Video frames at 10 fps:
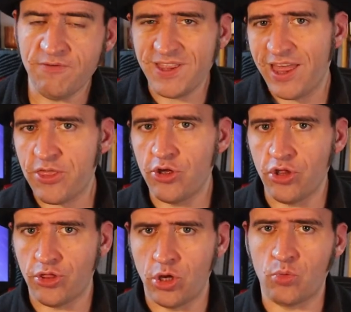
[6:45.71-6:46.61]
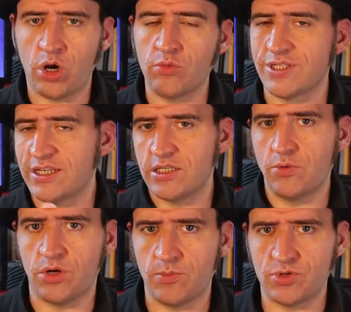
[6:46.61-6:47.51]
For that third one, it was
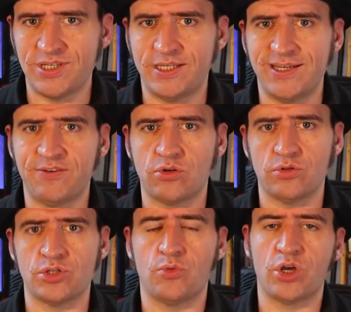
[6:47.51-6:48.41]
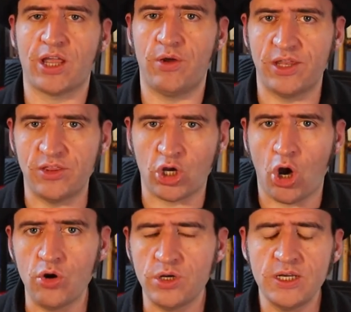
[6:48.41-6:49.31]
actually one of the most difficult to work out in the
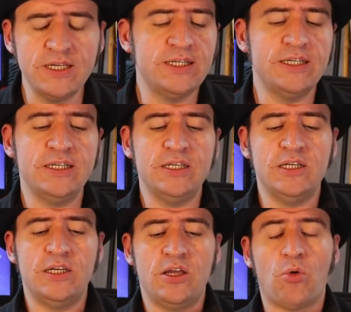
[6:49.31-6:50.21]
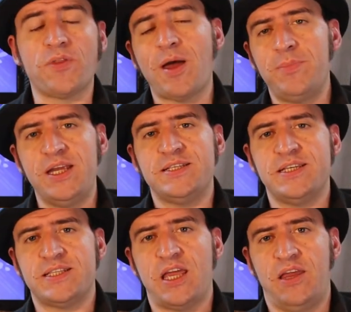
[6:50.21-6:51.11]
code. What that means
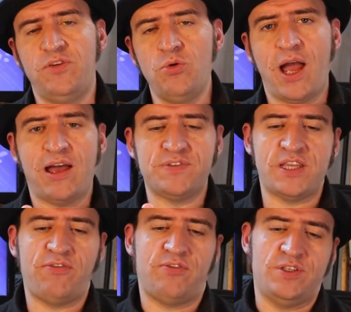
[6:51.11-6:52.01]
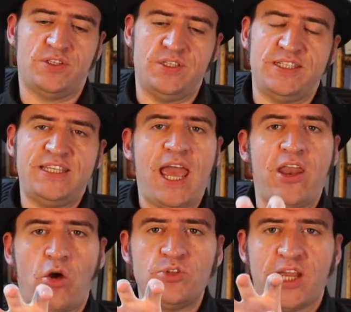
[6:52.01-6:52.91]
is that if you have, say, for instance,
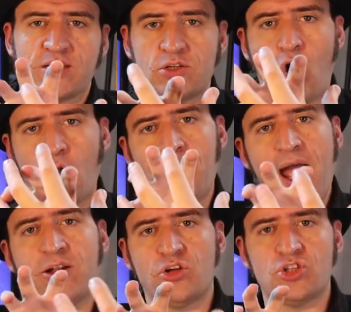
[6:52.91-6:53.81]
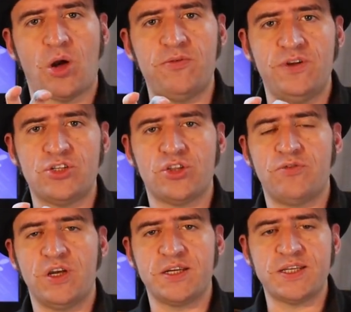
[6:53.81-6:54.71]
10 objects all piled on top of each
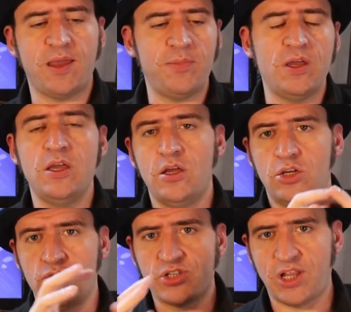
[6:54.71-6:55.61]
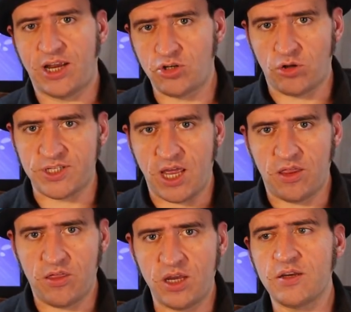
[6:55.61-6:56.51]
other in Inkscape, you select all
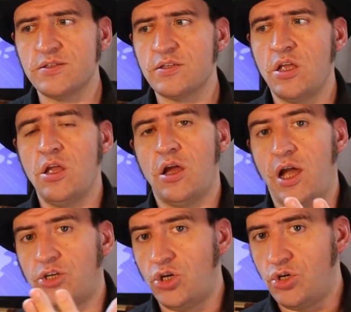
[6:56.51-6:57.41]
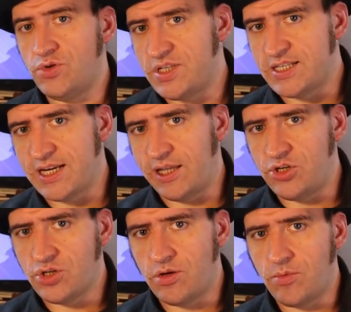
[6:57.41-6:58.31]
10 things, and you use this
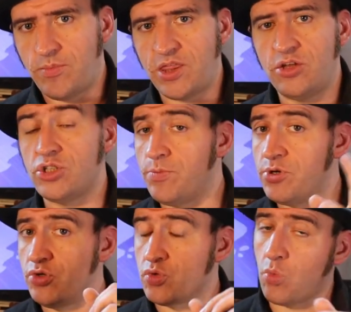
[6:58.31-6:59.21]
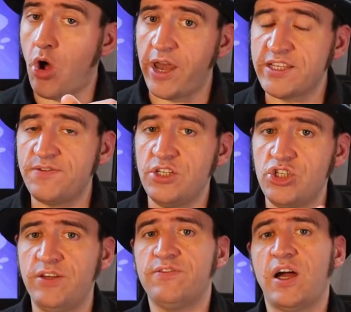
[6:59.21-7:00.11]
collation method to produce one
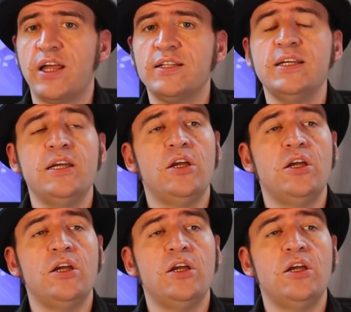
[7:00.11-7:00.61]
SVG file,